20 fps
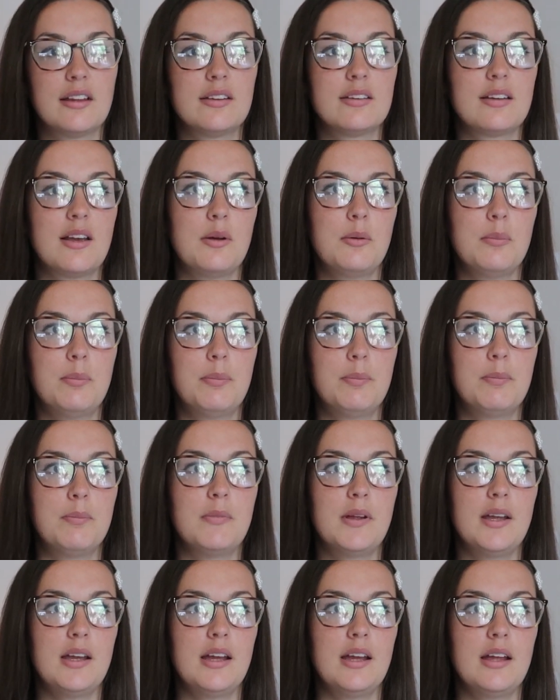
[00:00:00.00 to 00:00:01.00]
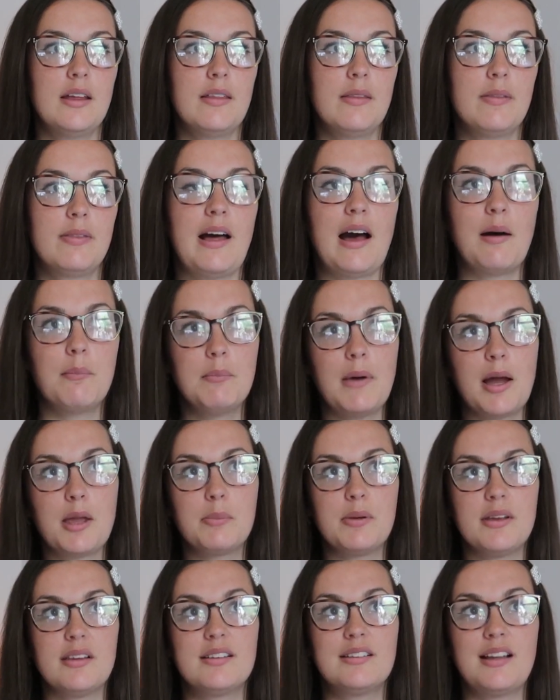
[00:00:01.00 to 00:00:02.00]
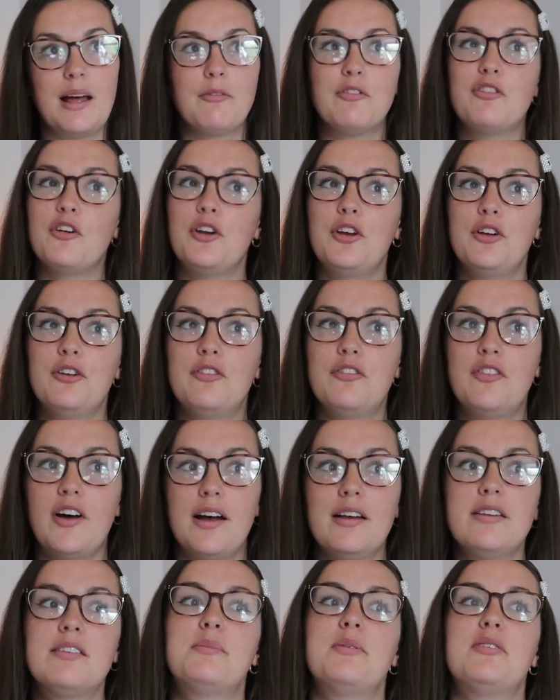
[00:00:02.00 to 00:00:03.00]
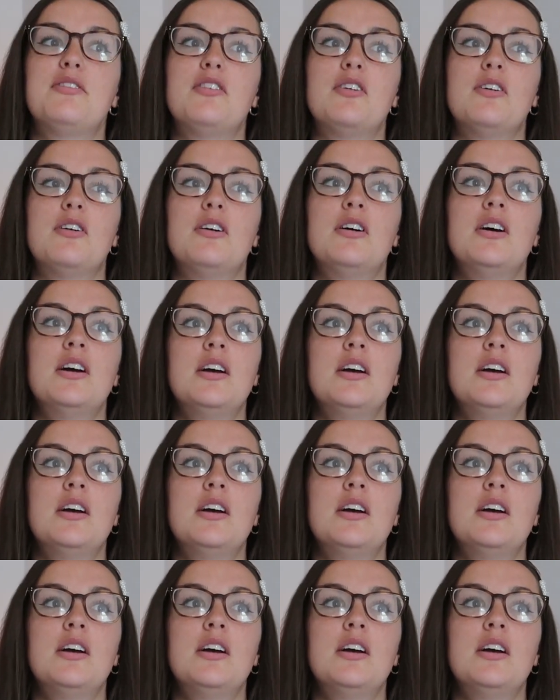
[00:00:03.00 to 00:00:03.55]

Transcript: So that might be a step for you first before